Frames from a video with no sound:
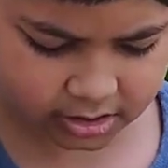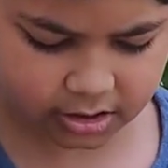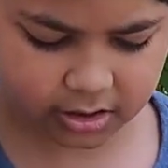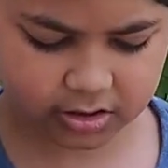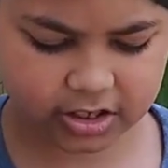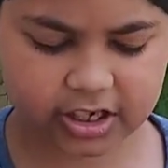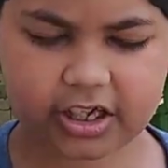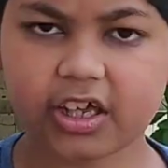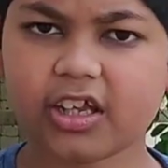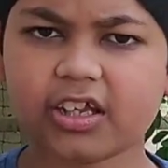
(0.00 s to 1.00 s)
Now take
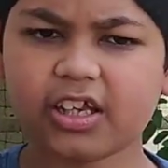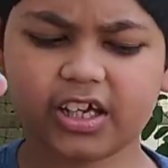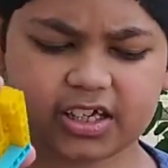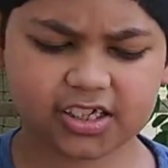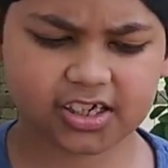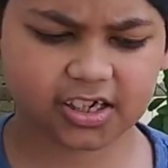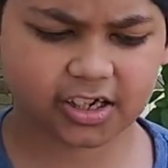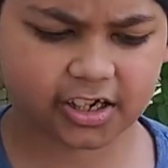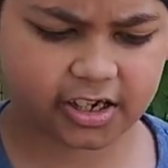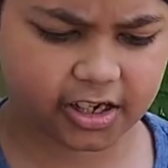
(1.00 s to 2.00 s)
these
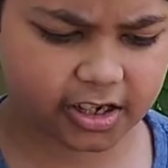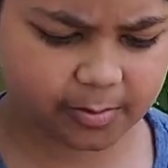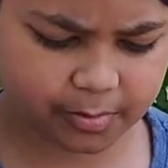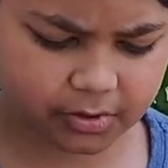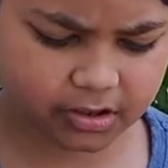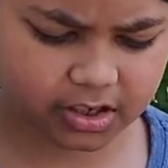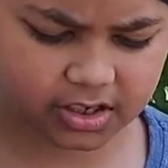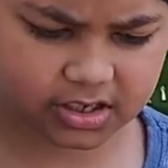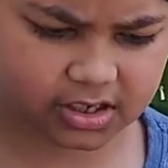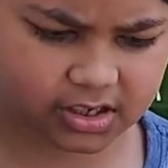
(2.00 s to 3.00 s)
and put
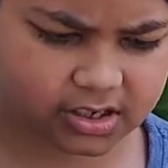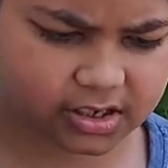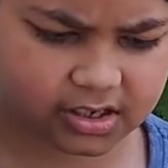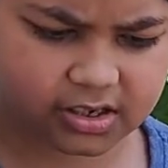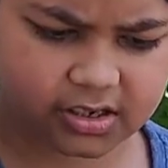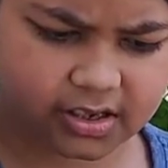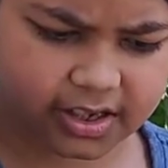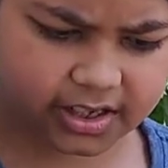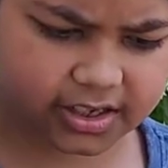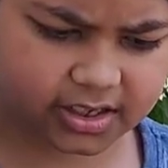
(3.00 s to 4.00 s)
these
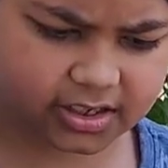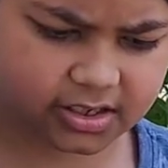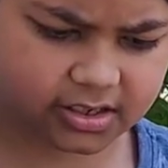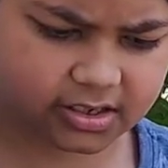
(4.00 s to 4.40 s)
like this.